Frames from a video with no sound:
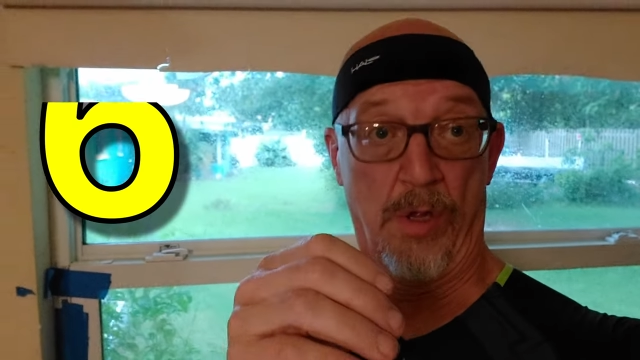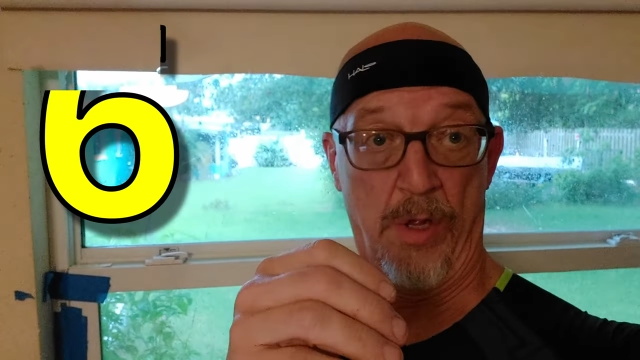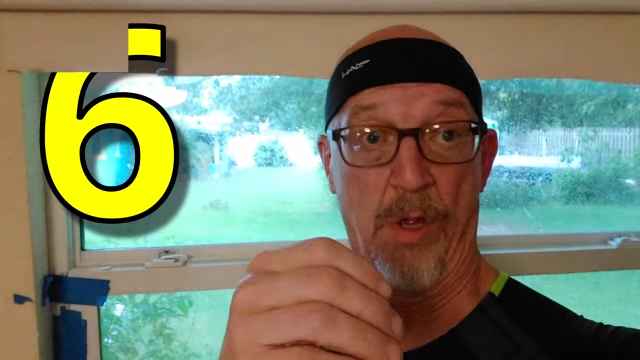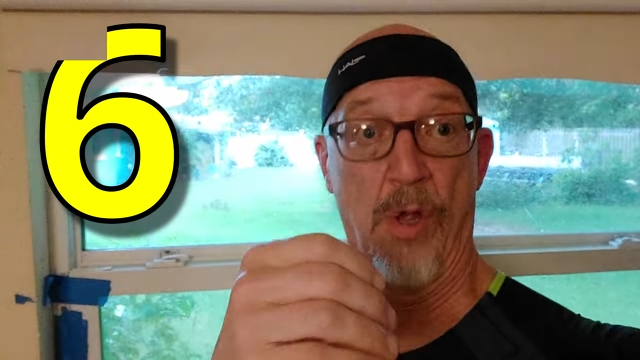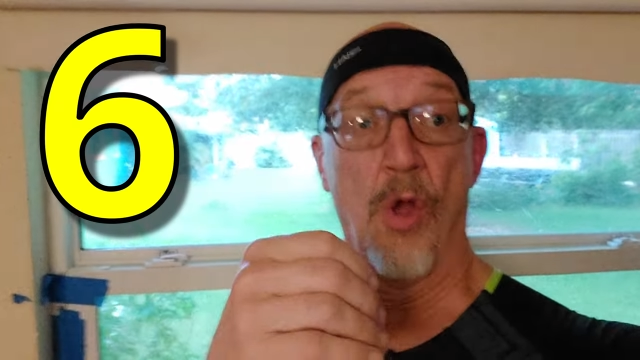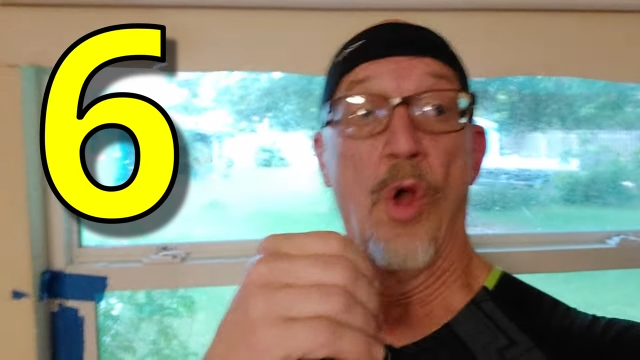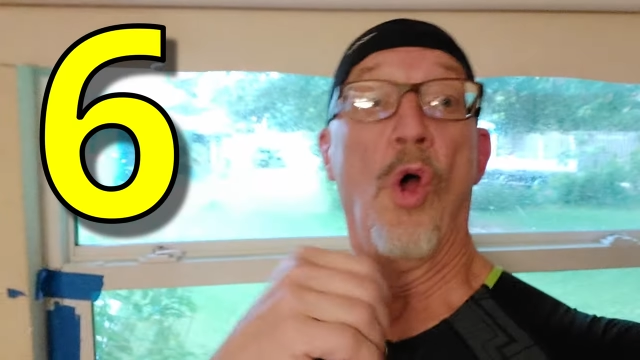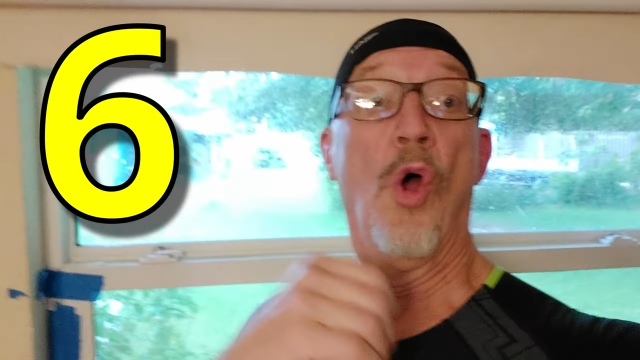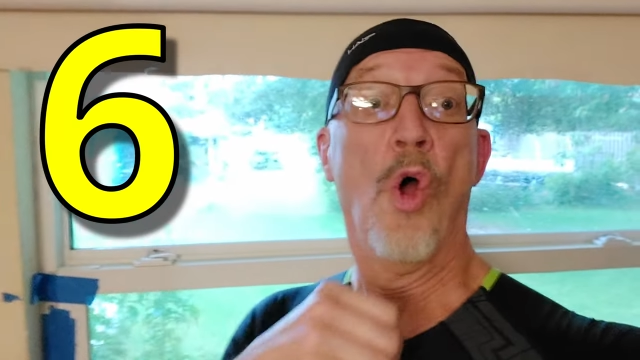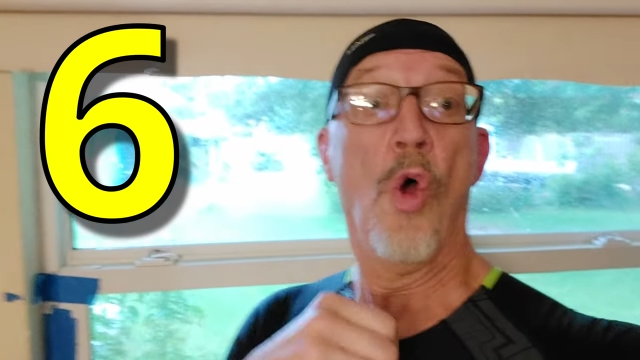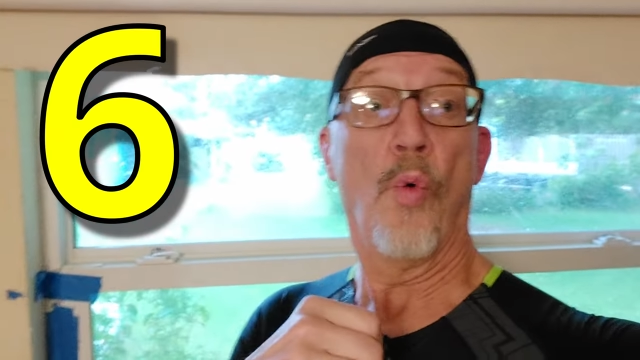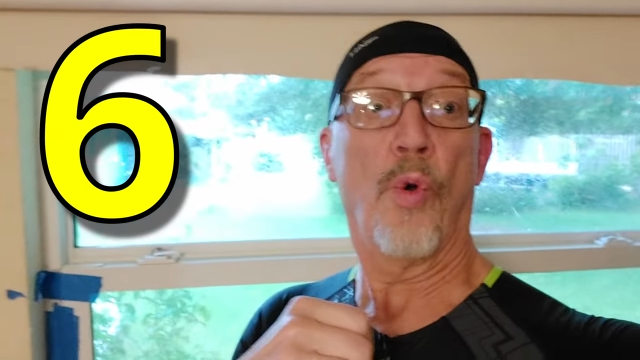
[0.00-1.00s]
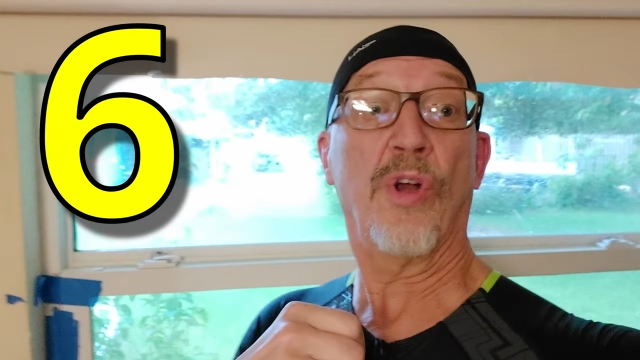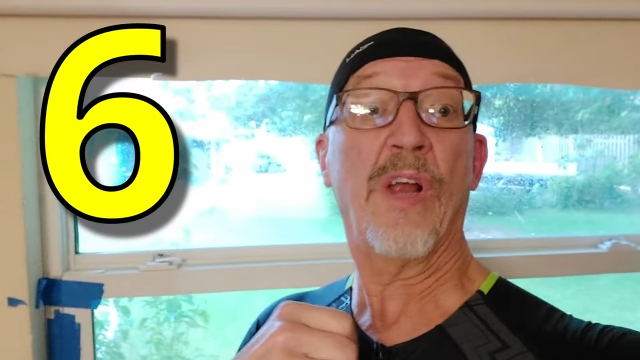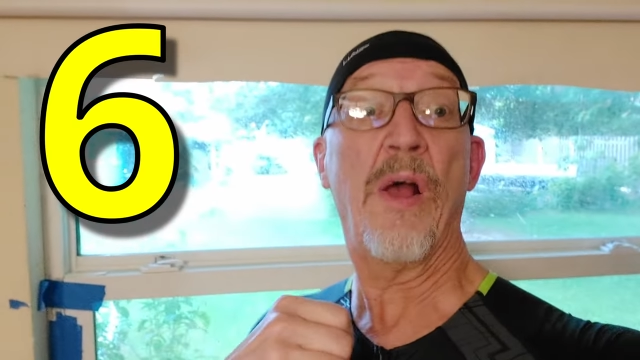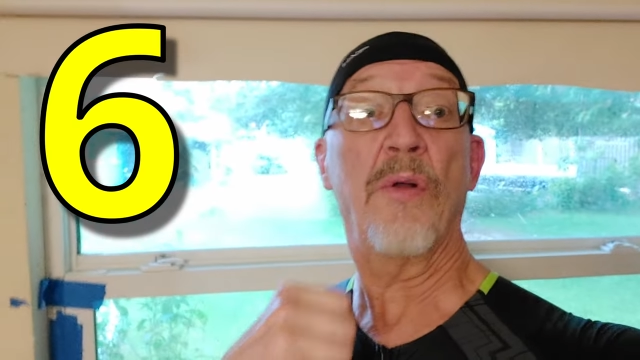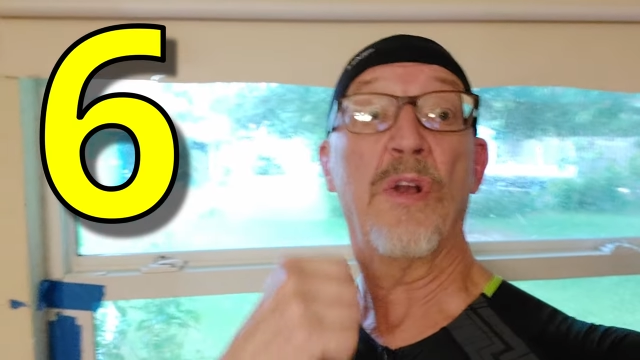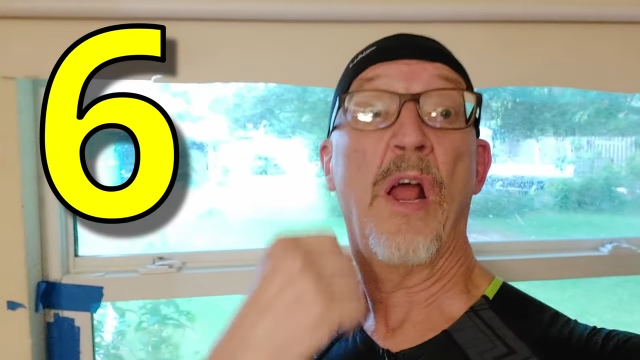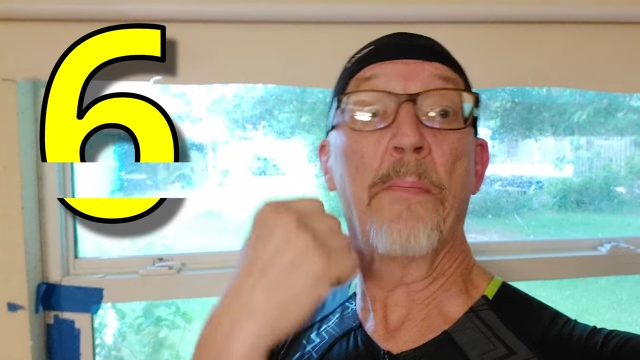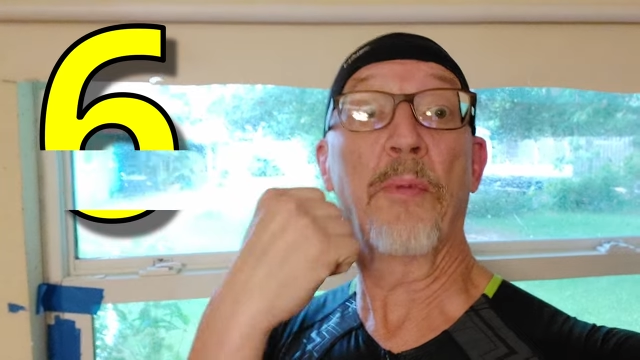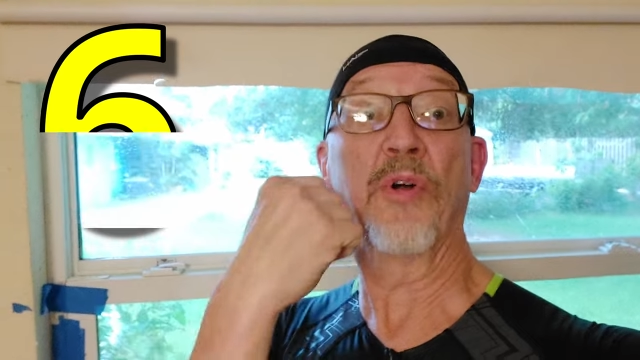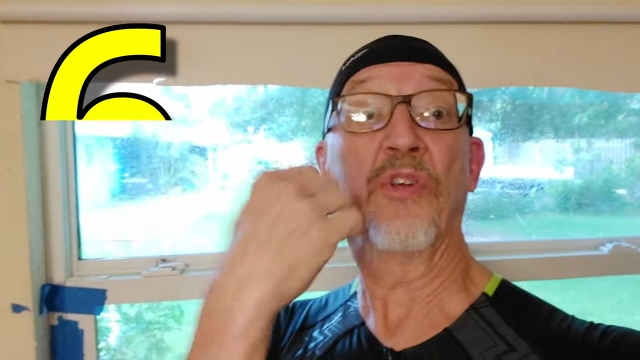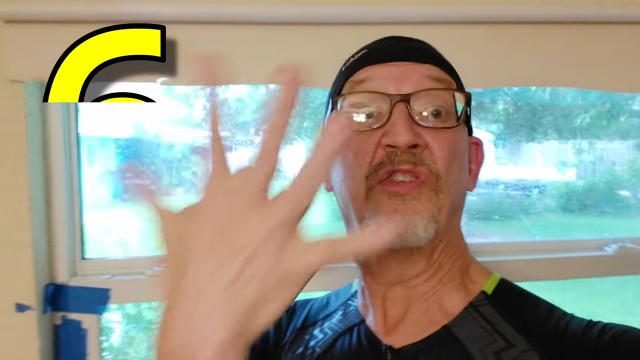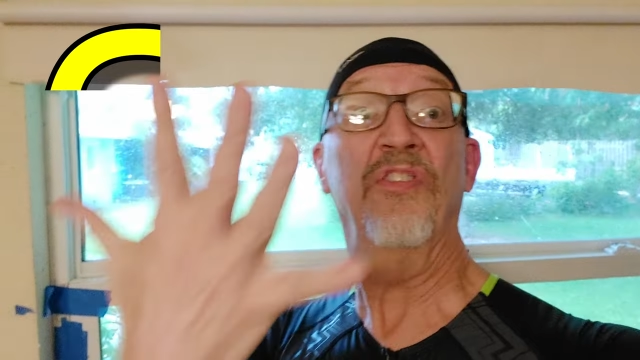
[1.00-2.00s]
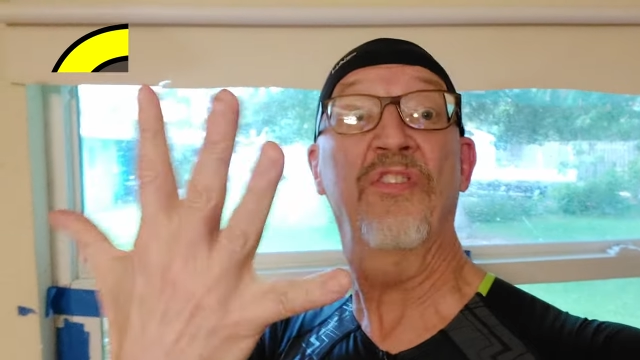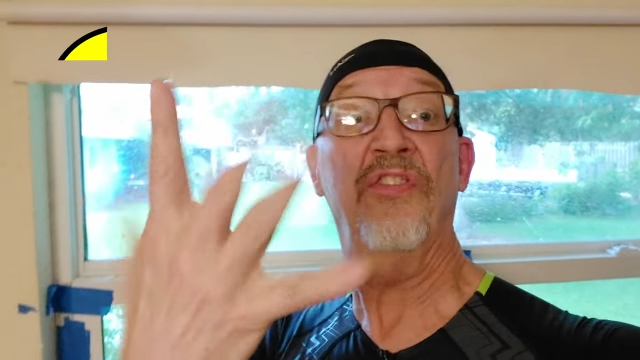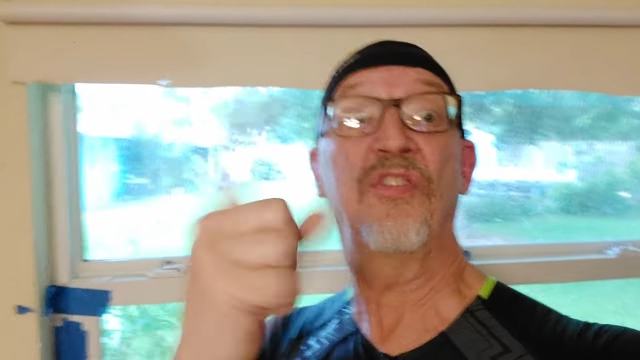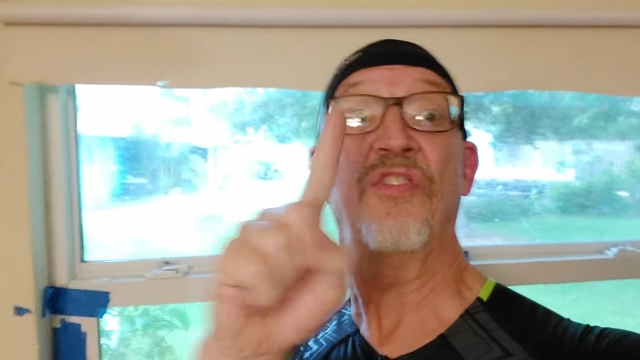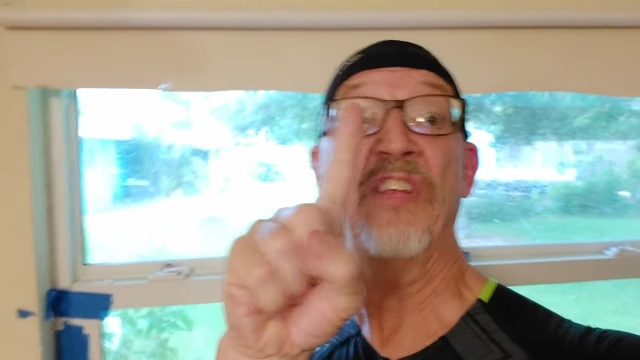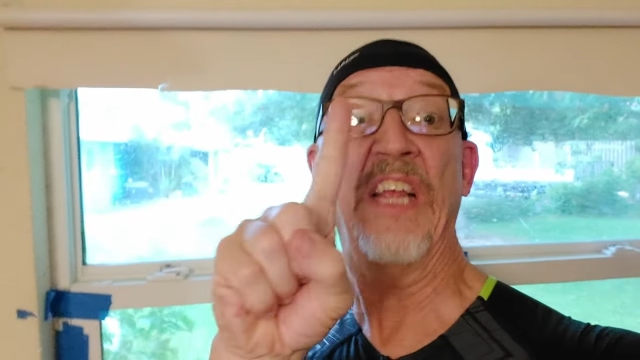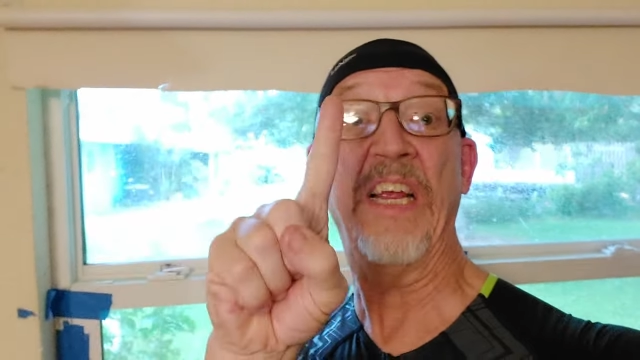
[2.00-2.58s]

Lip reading: of everything you know that you could get.